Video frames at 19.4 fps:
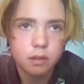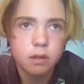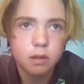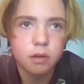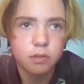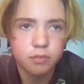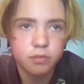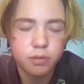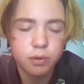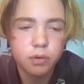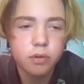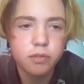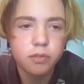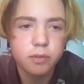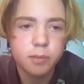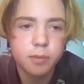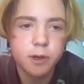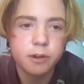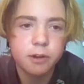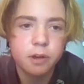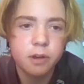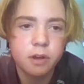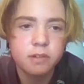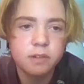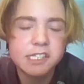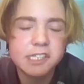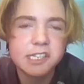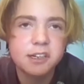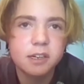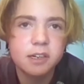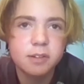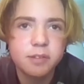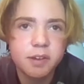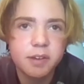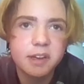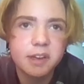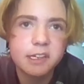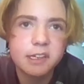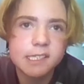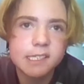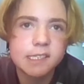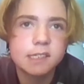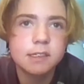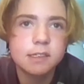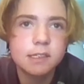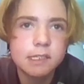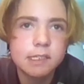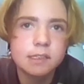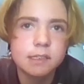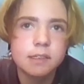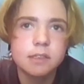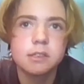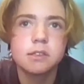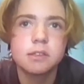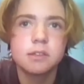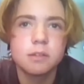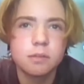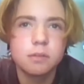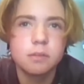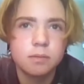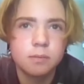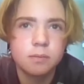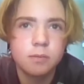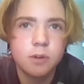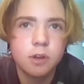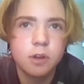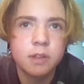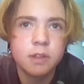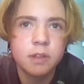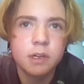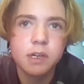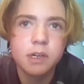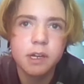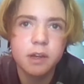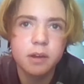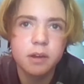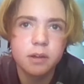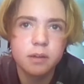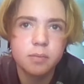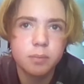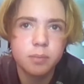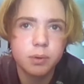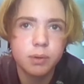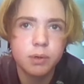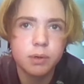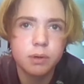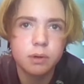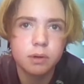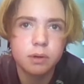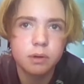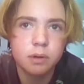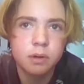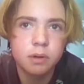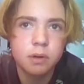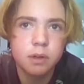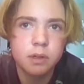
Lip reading: A few of them I do have side effects. There's a one that I get put on